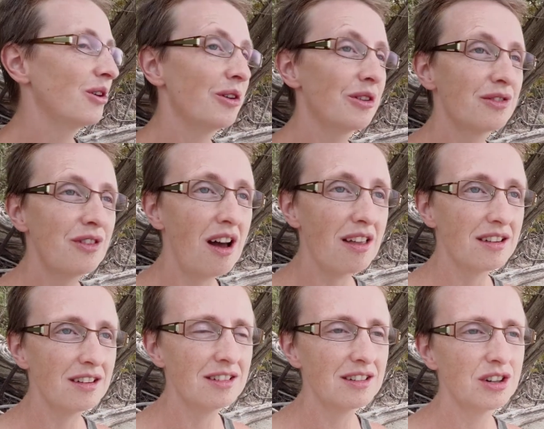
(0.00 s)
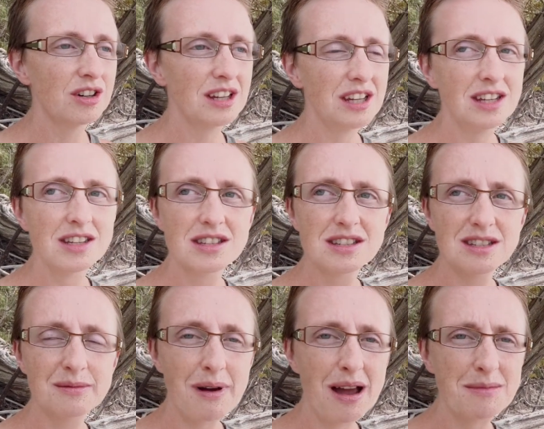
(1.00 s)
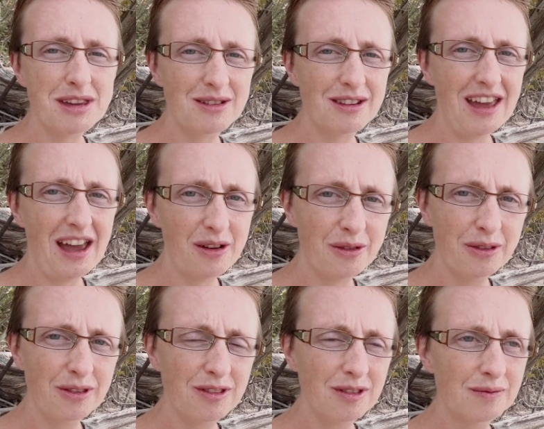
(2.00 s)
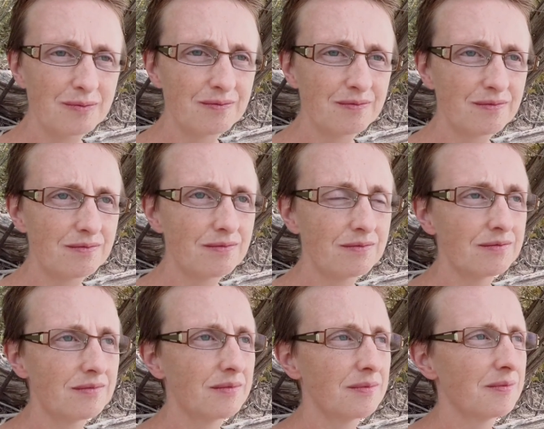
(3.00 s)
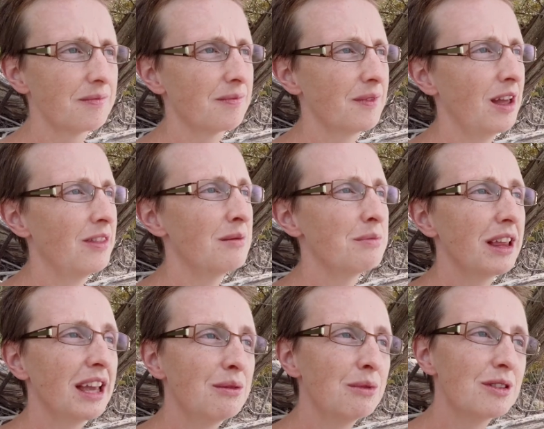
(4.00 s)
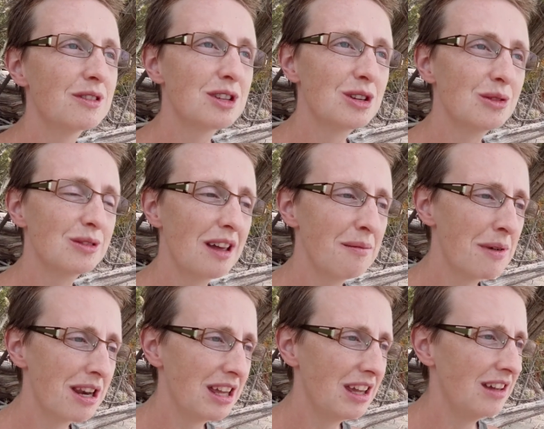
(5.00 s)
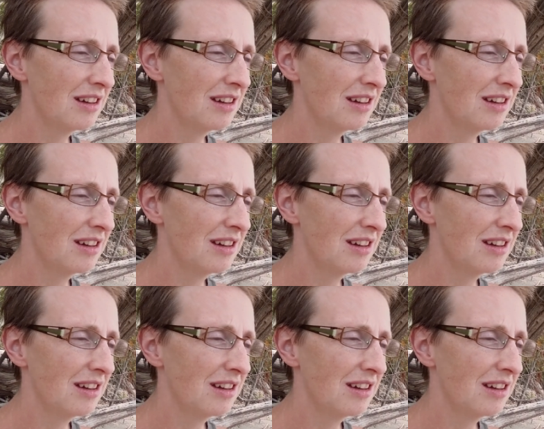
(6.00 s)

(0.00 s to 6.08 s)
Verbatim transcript: girl's father agreed to buy me out of the house, and the plan was to use that money